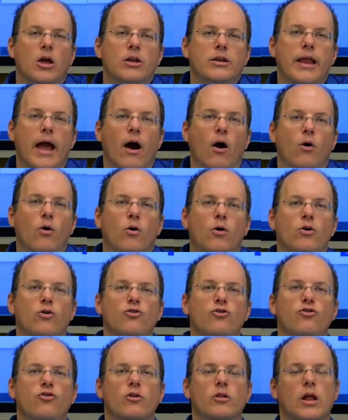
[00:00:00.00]
Now,
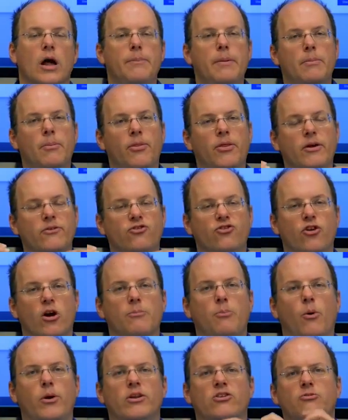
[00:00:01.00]
a lot of people think of
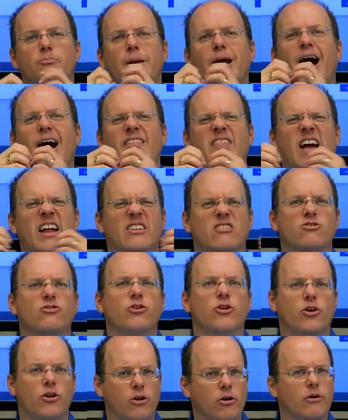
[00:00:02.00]
SharePoint as behind that
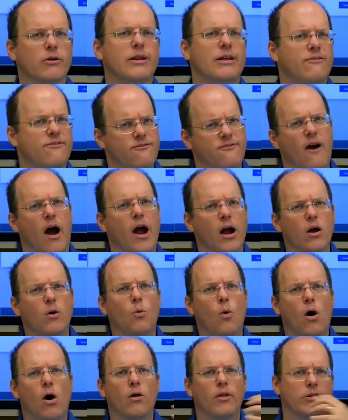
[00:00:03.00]
security
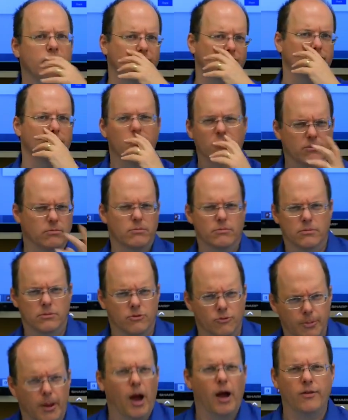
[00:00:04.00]
firewall. It's
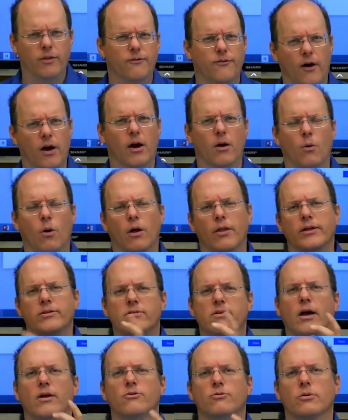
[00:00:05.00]
behind the firewall. That
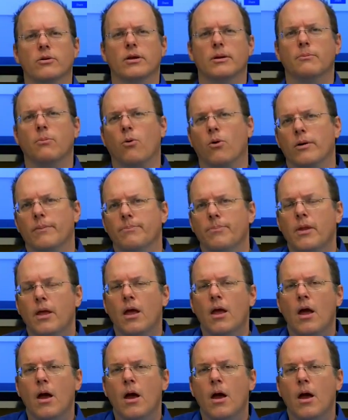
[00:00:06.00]
sounds really important.